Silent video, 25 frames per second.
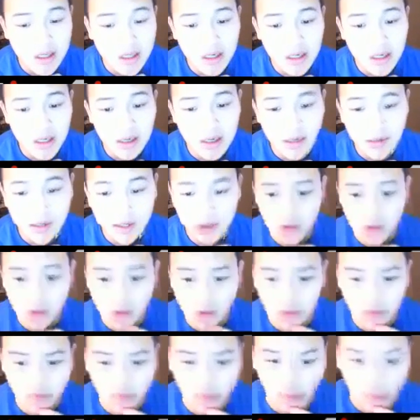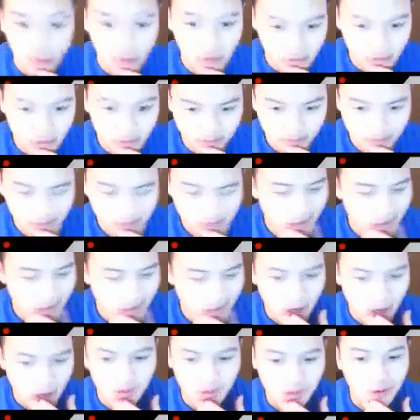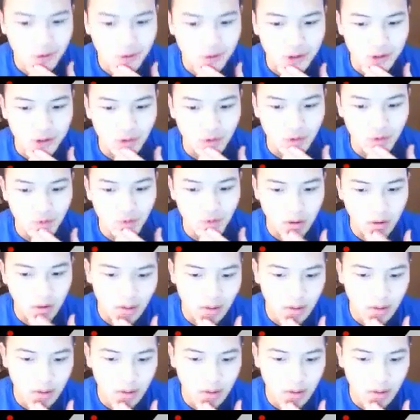I'm gonna go Stormforth. Always go to Stormforth.